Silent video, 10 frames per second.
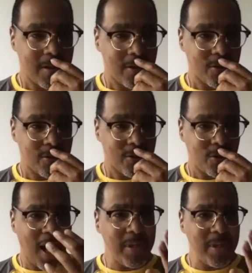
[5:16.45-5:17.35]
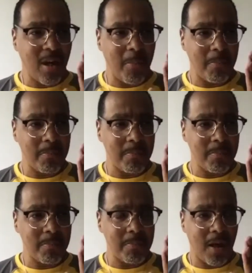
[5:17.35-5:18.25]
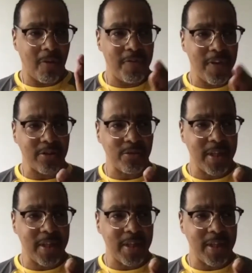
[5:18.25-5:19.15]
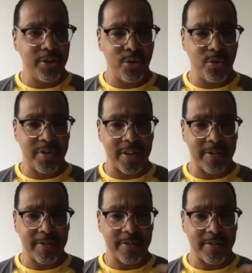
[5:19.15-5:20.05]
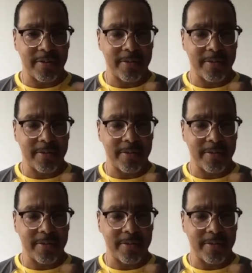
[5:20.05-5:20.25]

So I become a vessel that he uses.